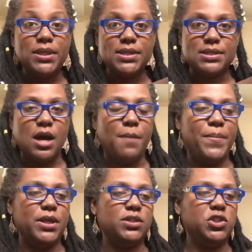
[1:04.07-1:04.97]
this up
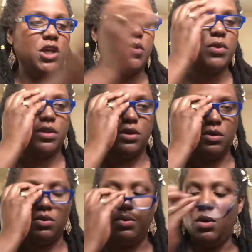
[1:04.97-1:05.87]
and share with
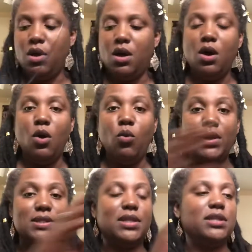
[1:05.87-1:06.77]
you
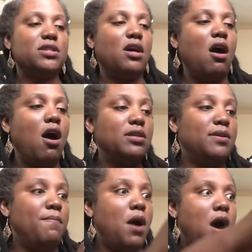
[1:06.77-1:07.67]
what's in this
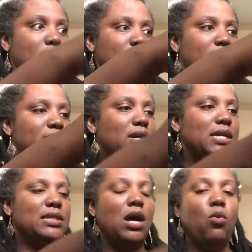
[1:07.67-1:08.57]
awesome box,
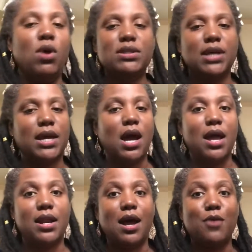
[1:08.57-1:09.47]
because once I
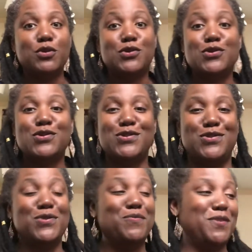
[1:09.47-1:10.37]
got it, I was
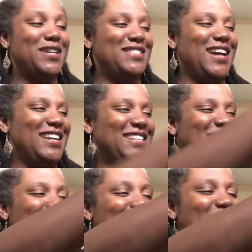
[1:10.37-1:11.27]
super
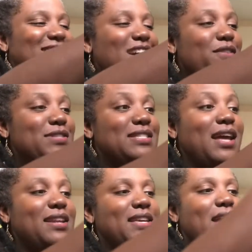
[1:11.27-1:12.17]
excited. I was
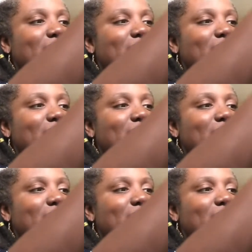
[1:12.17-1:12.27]
excited to get